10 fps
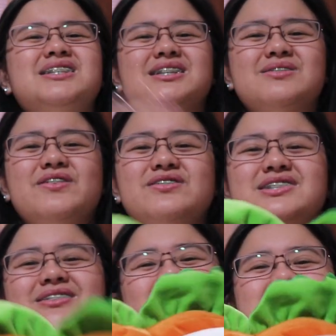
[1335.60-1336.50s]
just very
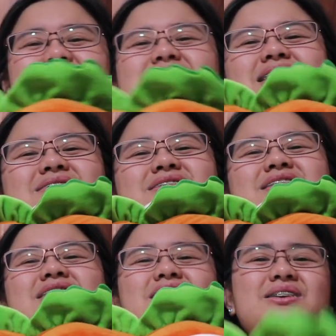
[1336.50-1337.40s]
squishy. It's
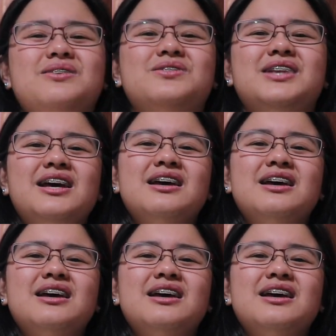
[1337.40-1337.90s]
very cute.